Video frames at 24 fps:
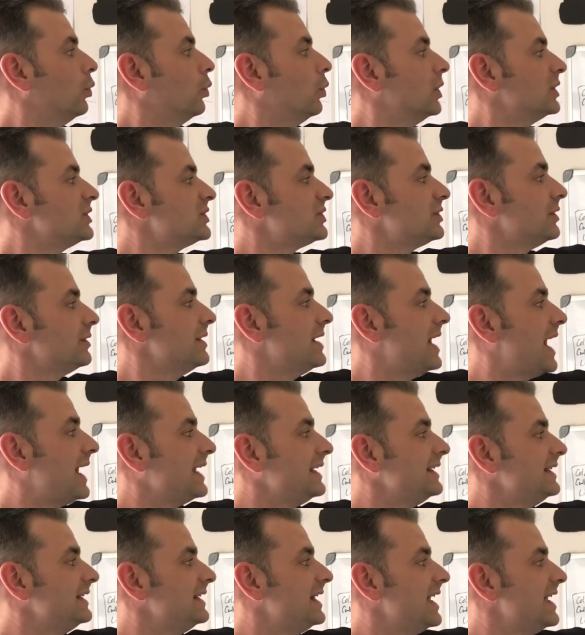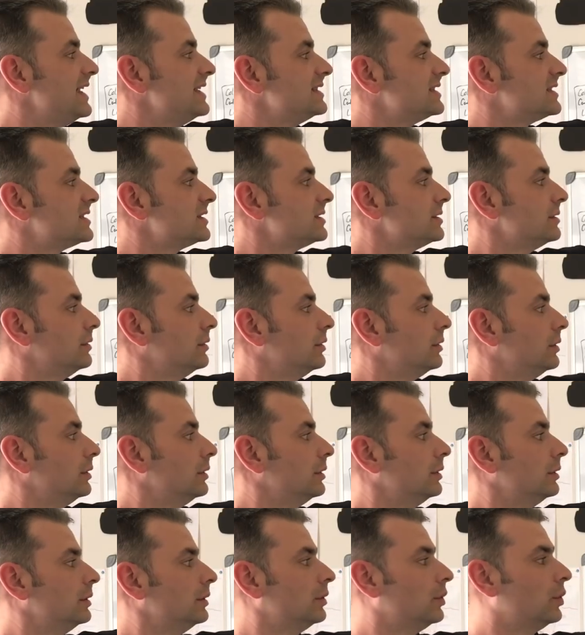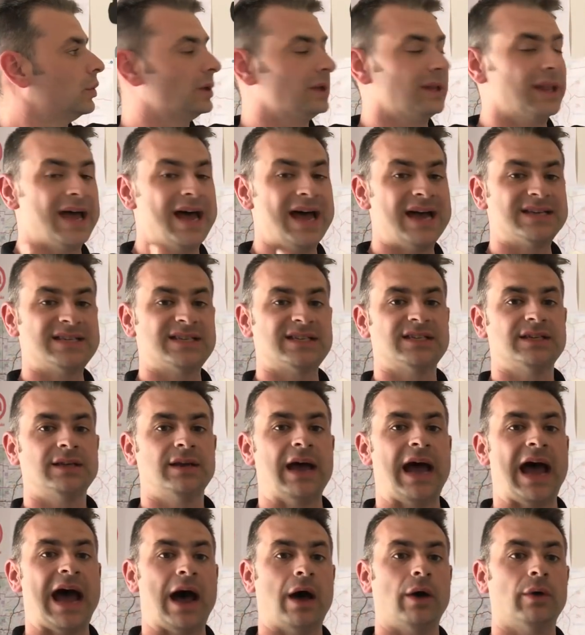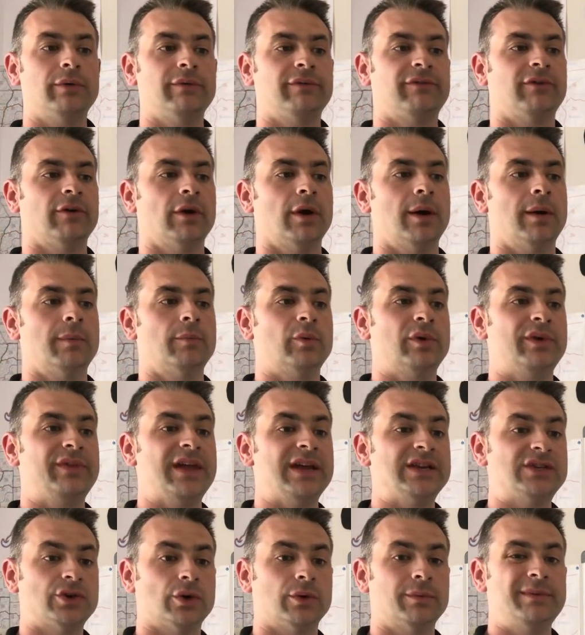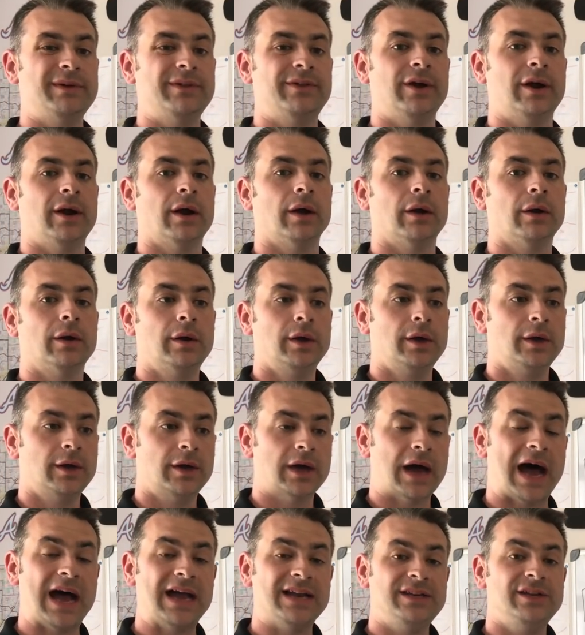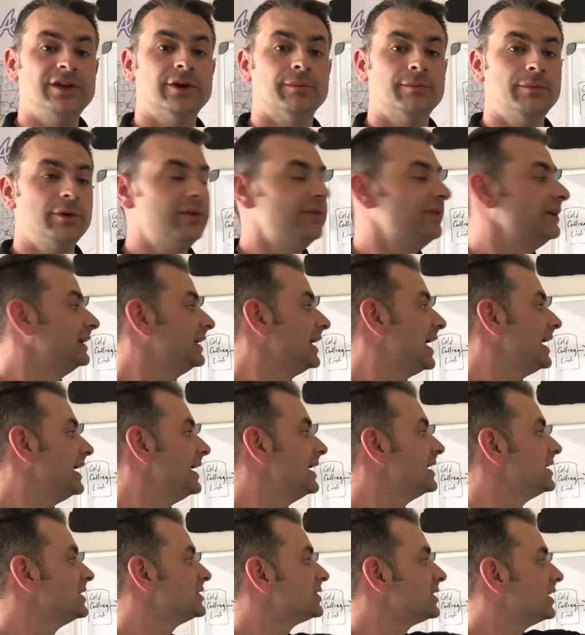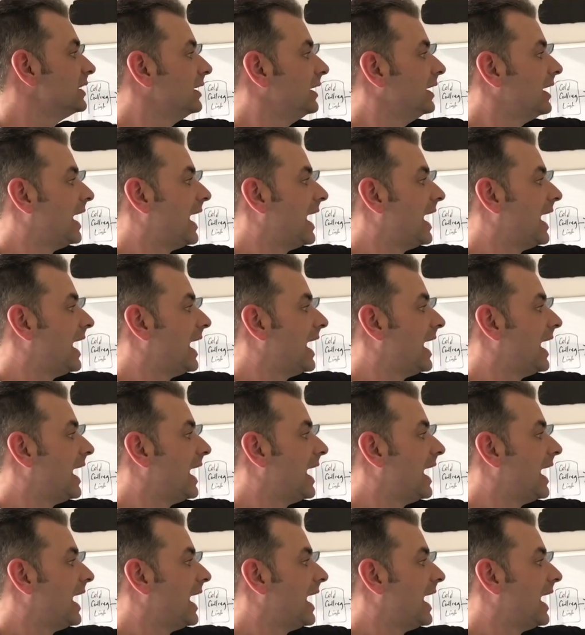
Once they're 90 days or less out from when they told me their ideal moving day is,